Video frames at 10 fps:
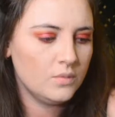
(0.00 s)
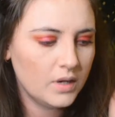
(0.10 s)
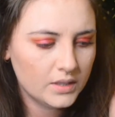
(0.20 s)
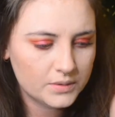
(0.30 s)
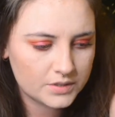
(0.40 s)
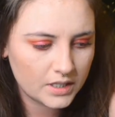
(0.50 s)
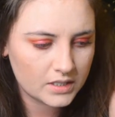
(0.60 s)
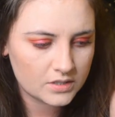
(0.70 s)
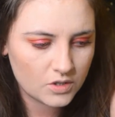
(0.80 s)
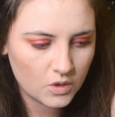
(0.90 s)
Why do
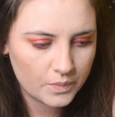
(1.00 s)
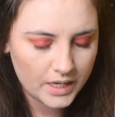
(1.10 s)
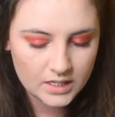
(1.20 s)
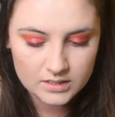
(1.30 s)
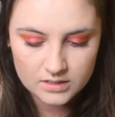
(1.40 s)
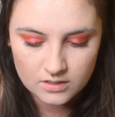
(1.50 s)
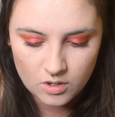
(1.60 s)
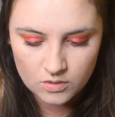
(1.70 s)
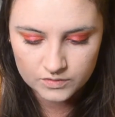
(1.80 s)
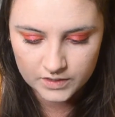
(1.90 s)
Australians call penis an
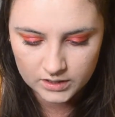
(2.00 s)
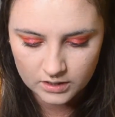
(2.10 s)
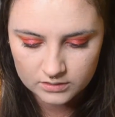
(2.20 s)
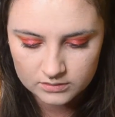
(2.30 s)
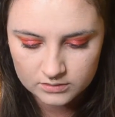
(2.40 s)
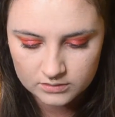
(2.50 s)
old fella?